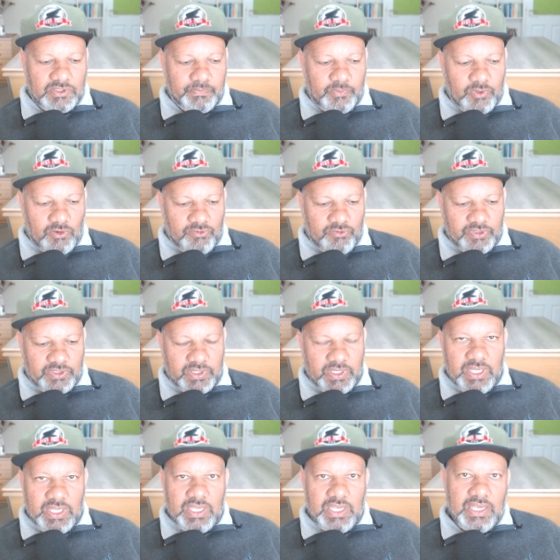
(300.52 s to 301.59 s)
the prophet
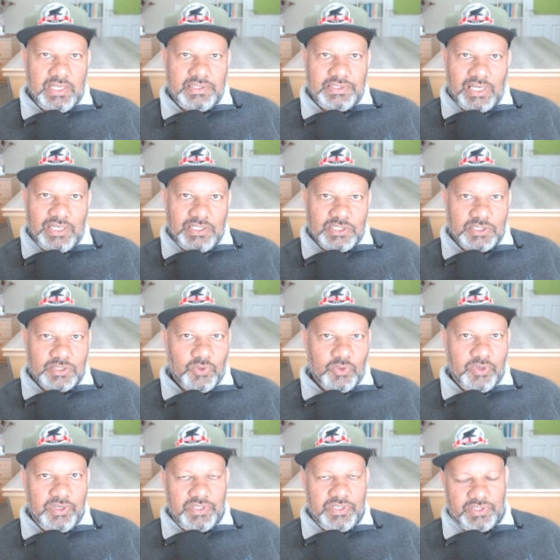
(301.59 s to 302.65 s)
and telling
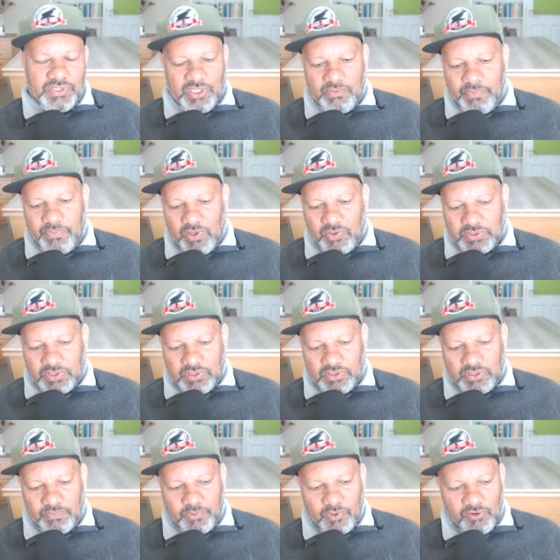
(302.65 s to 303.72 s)
stories about
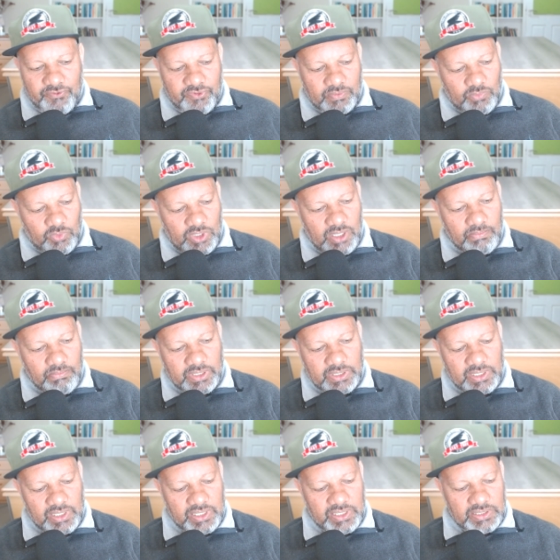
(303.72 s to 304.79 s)
the prophet Muhammad
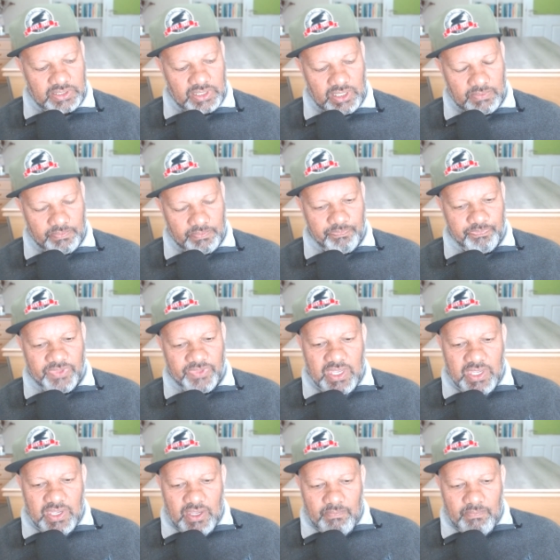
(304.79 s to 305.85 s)
salam.
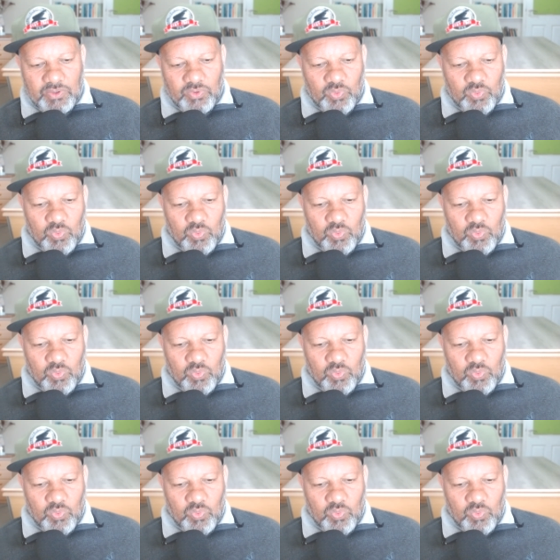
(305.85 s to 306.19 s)
But